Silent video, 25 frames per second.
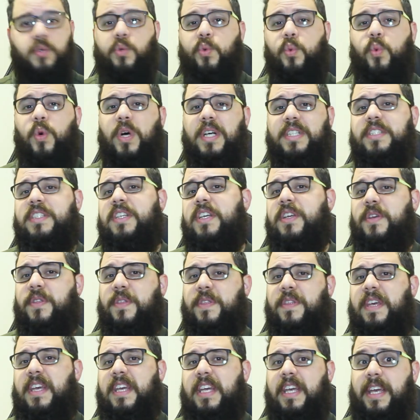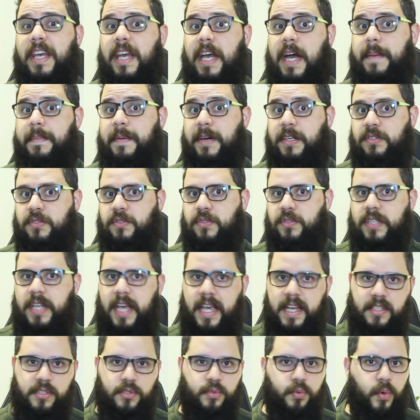What do you think about
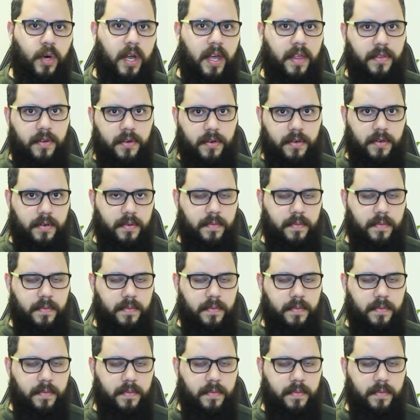today's weather?